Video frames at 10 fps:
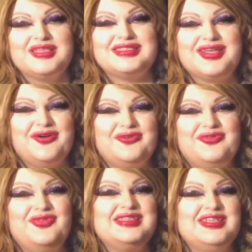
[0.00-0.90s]
so
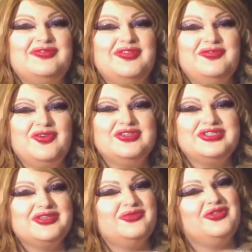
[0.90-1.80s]
this stuff
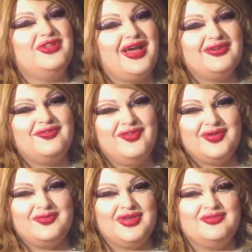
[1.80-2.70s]
unfortunately will not
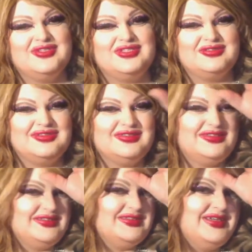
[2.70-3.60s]
fit me, which
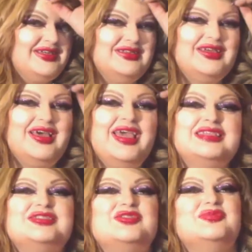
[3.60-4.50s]
I
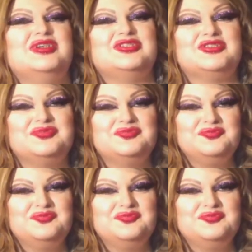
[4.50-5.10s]
hate so much.